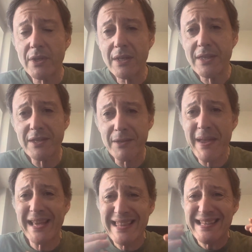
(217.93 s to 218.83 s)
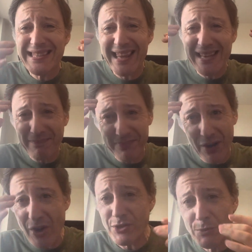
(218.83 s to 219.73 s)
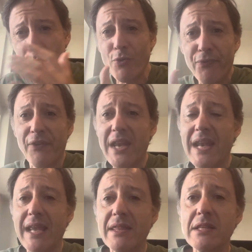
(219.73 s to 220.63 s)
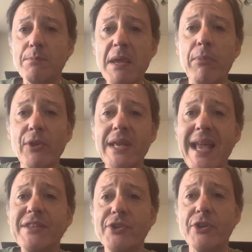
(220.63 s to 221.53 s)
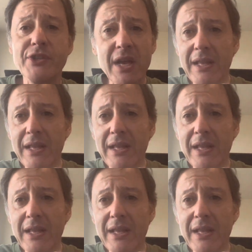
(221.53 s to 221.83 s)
They're making these, like, they're spoon-feeding these people the answers.